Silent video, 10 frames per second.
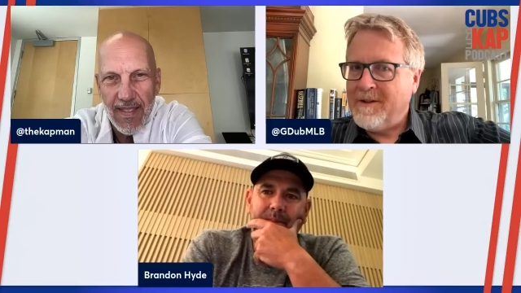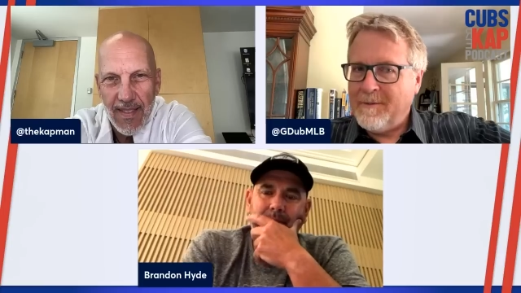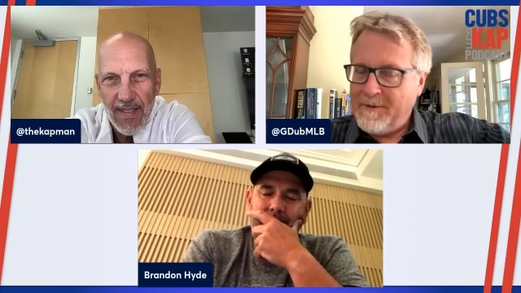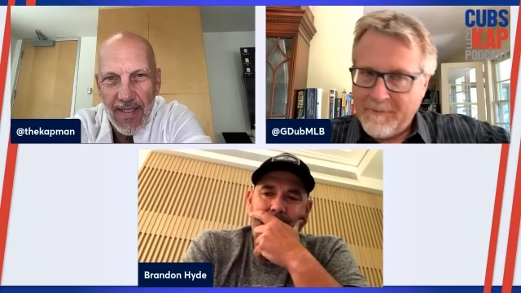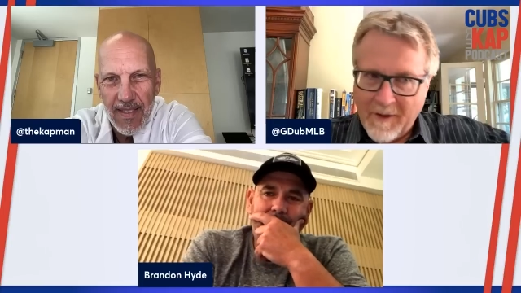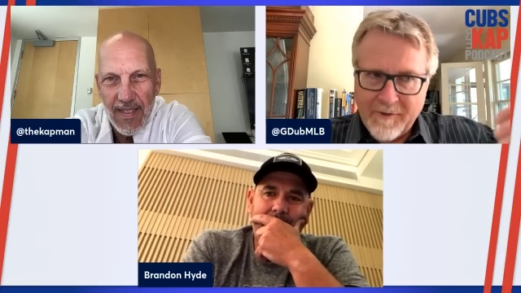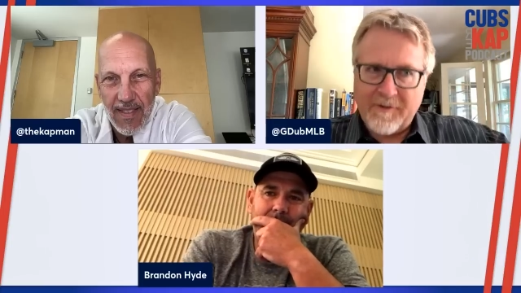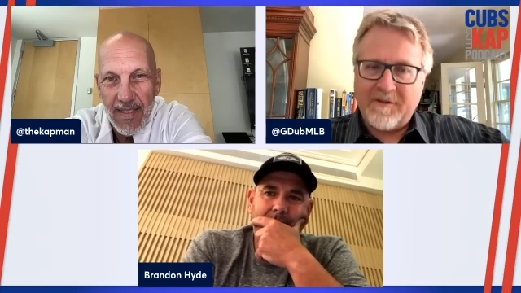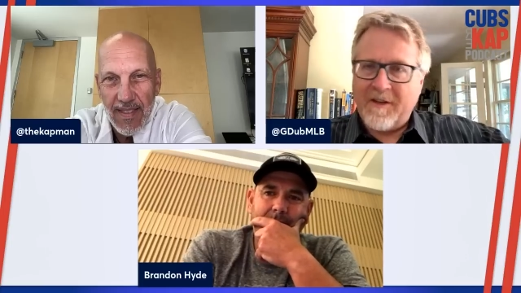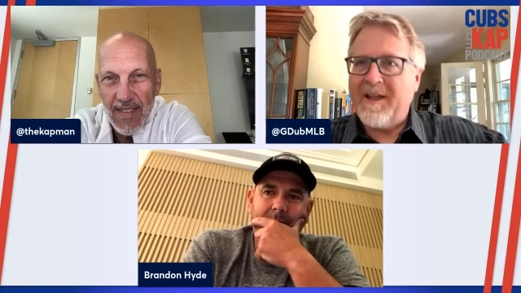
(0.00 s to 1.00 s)
Speaker 1: I mean, I'll
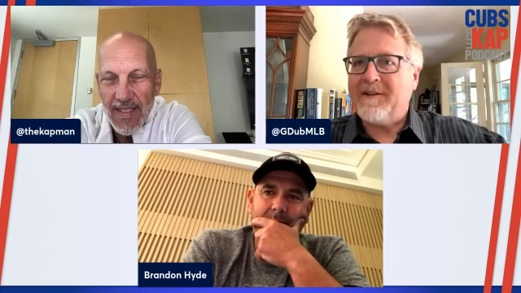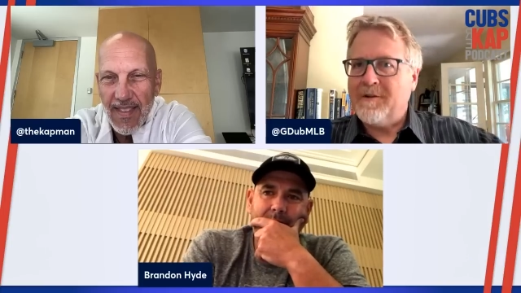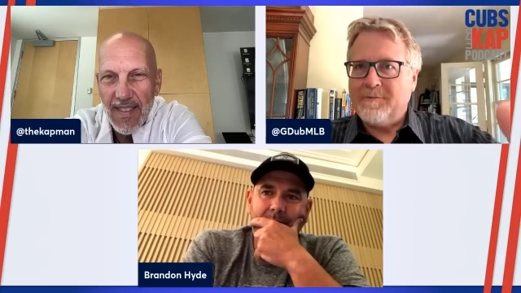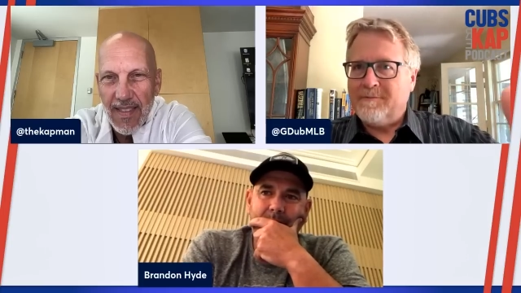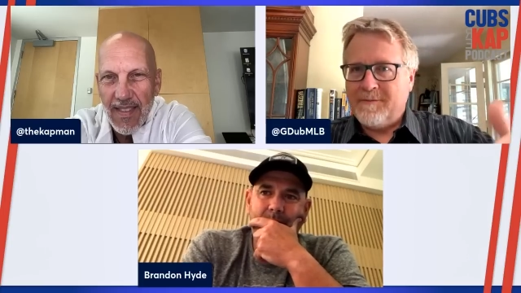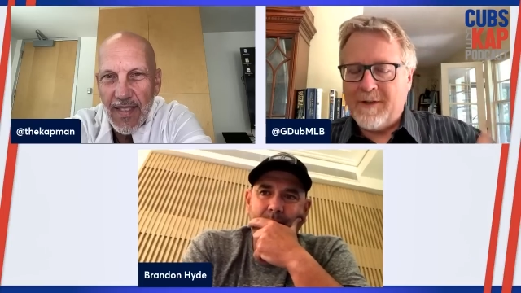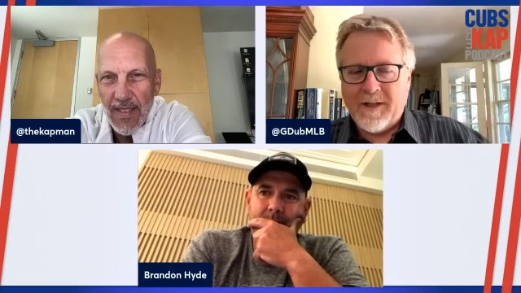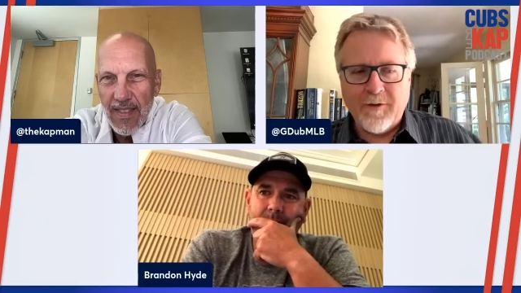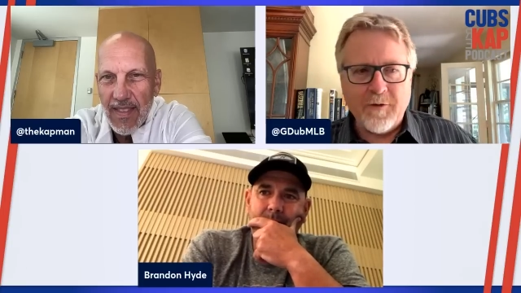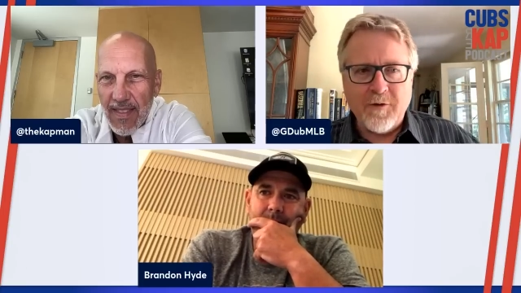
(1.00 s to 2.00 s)
just say it. You
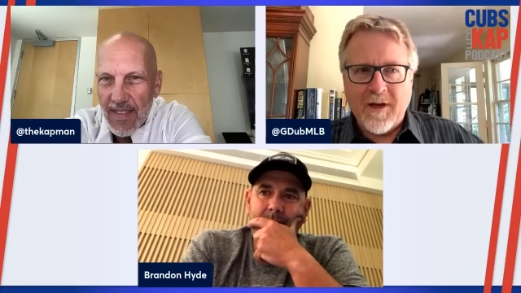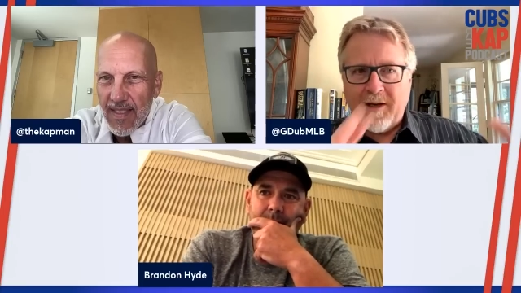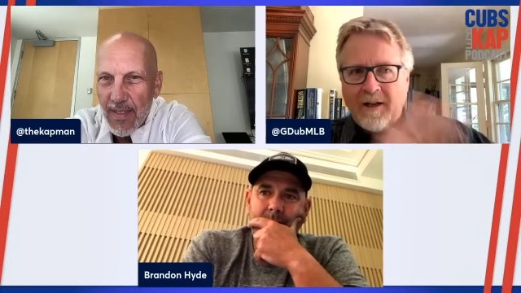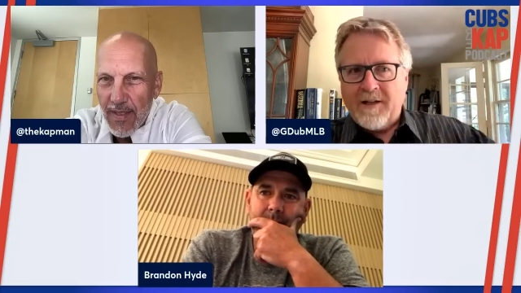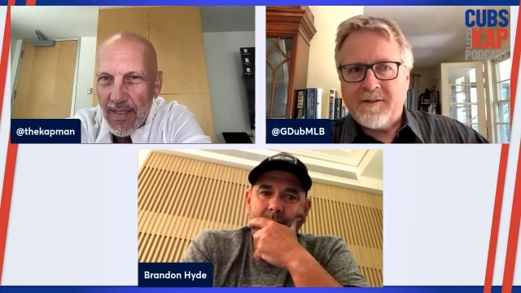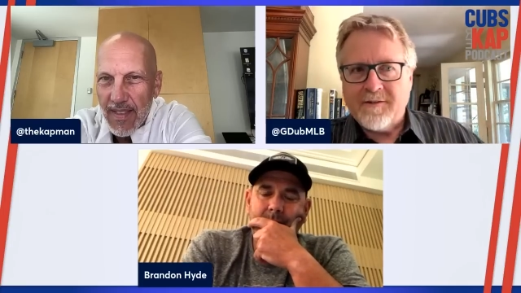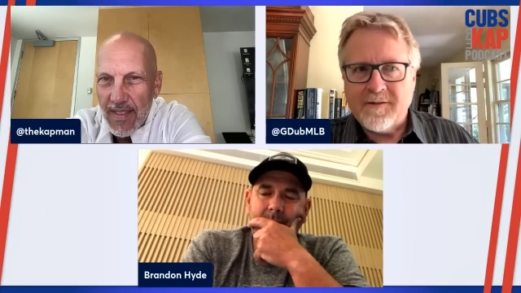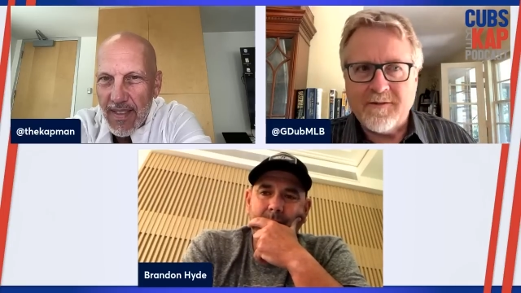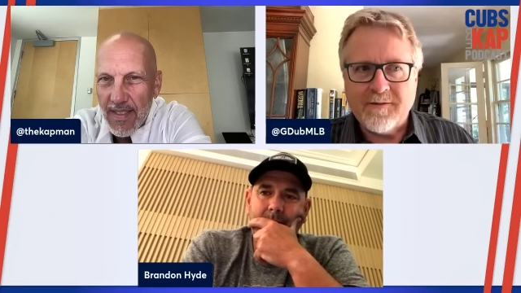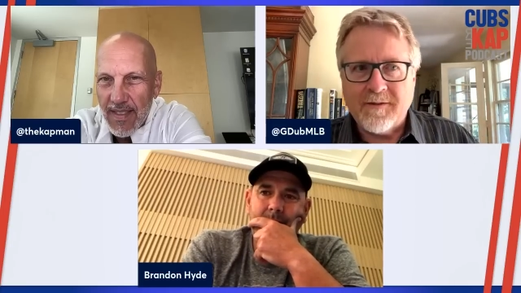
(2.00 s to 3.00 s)
I know you got a lot
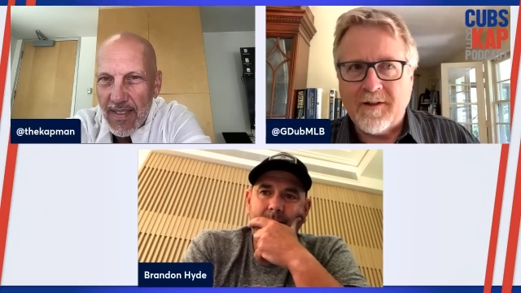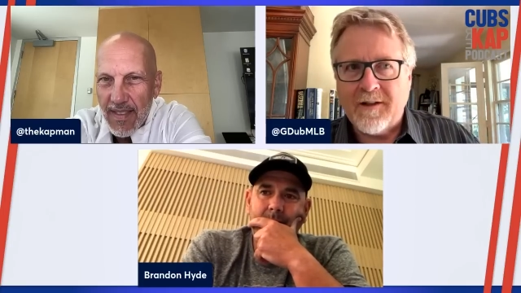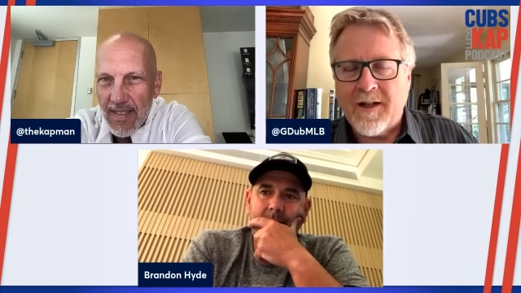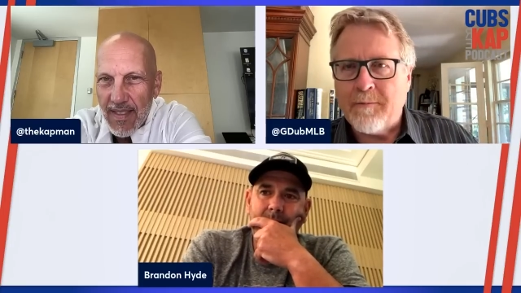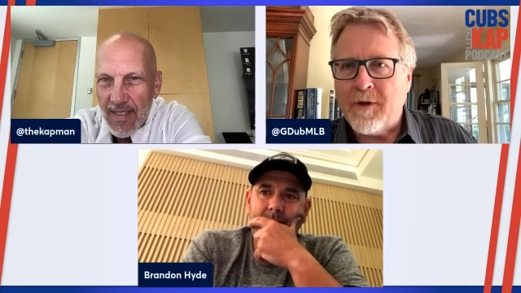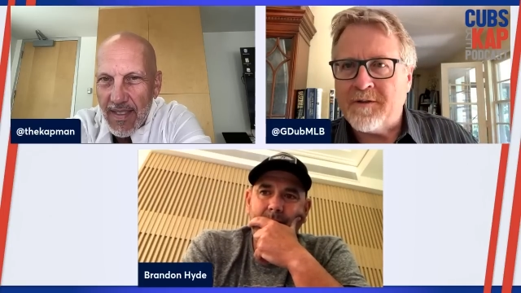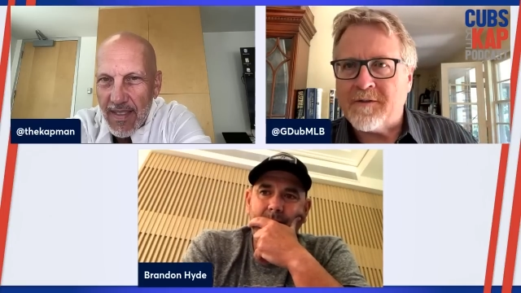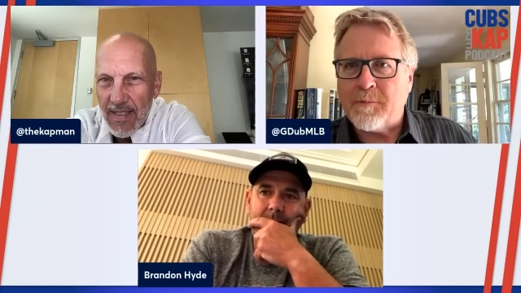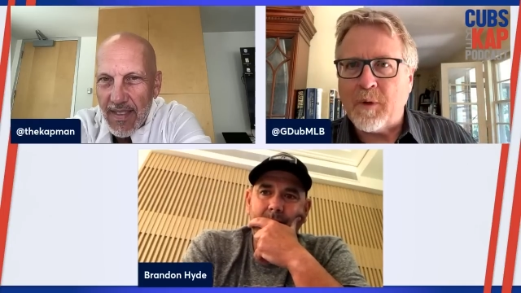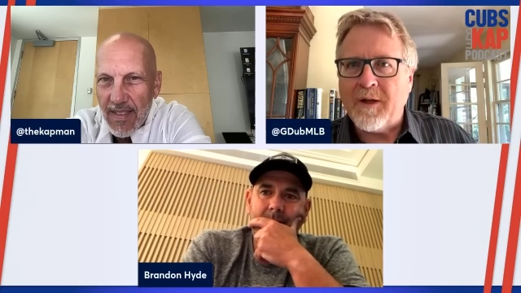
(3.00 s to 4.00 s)
a lot of months
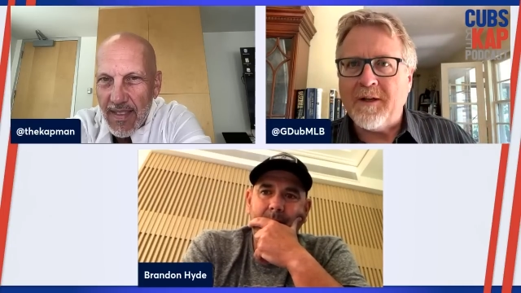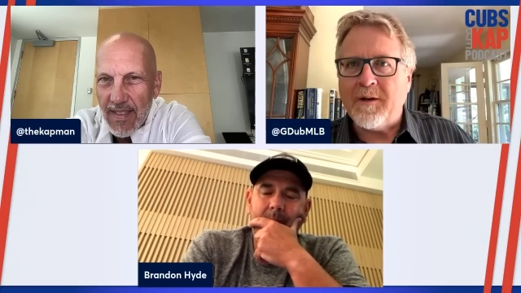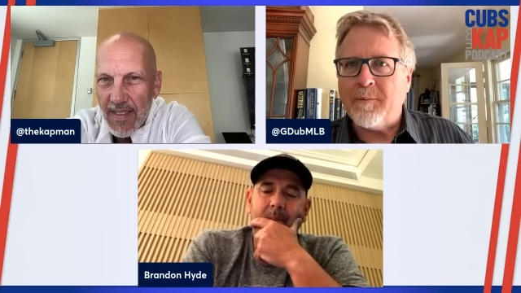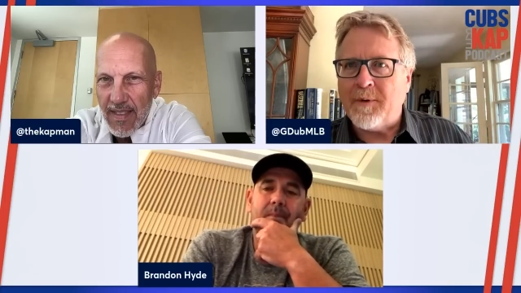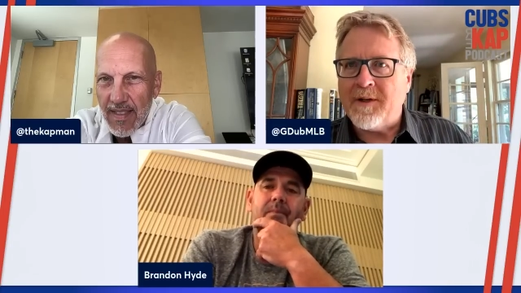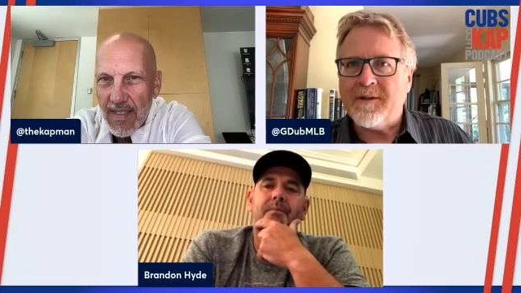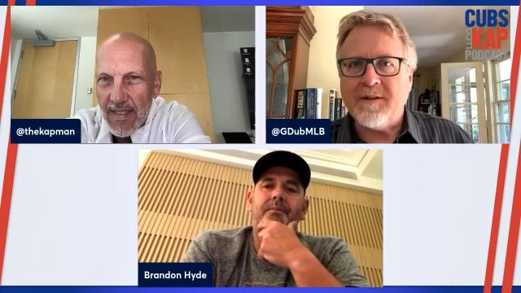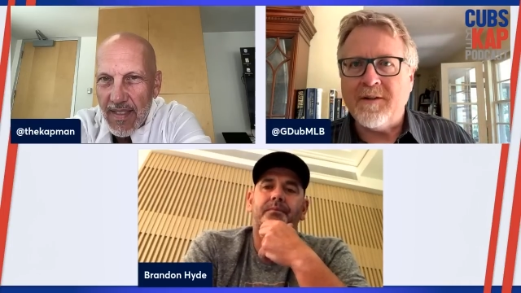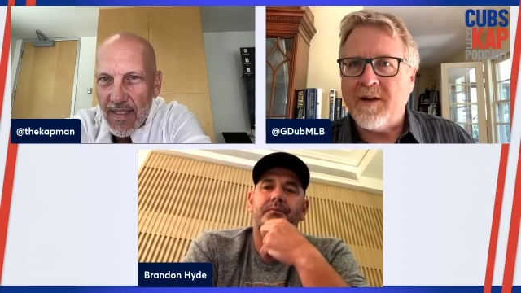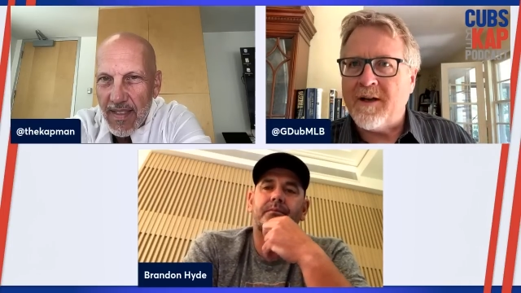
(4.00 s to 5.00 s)
to play here, but
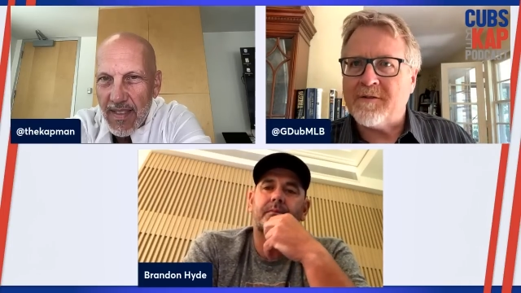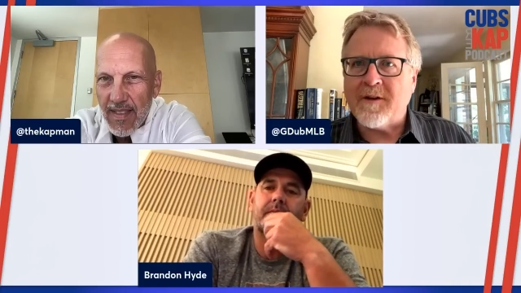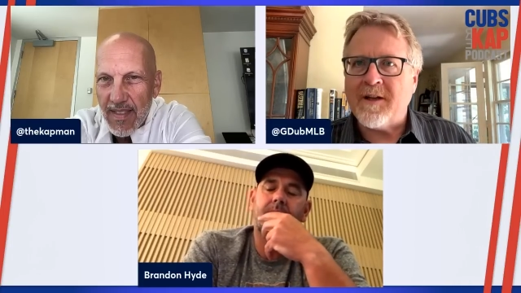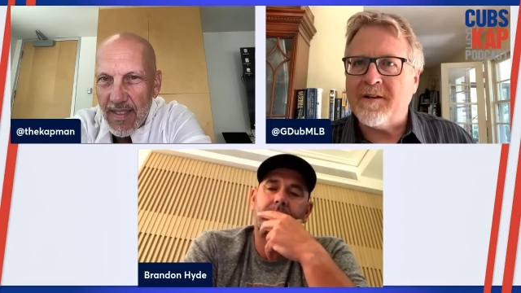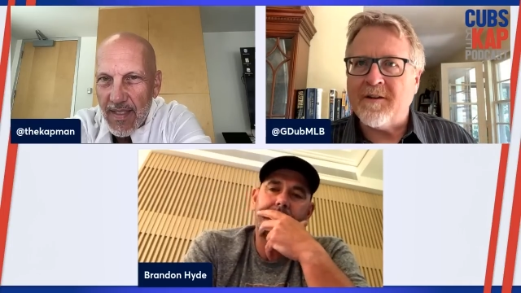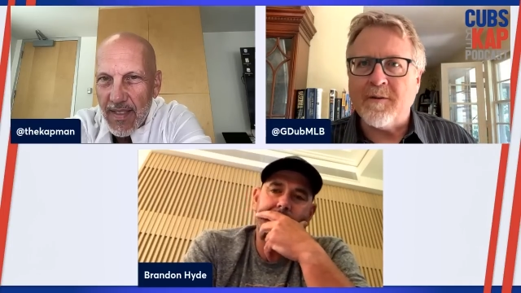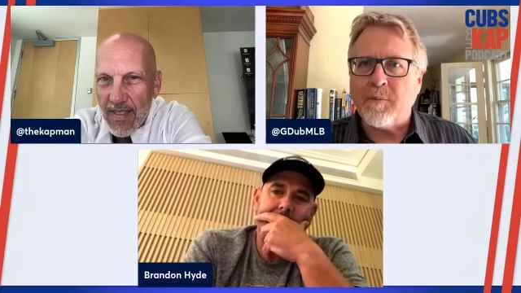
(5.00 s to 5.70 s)
you guys are headed to the